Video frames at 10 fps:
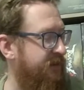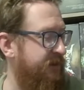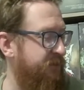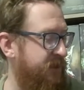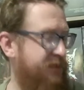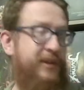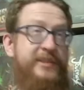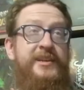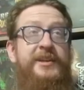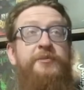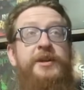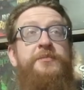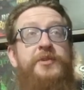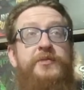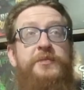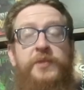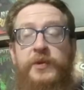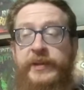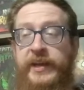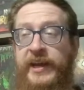mainly because I didn't want to move them more
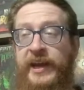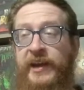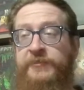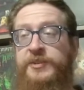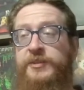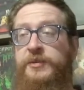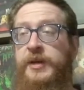than I have to.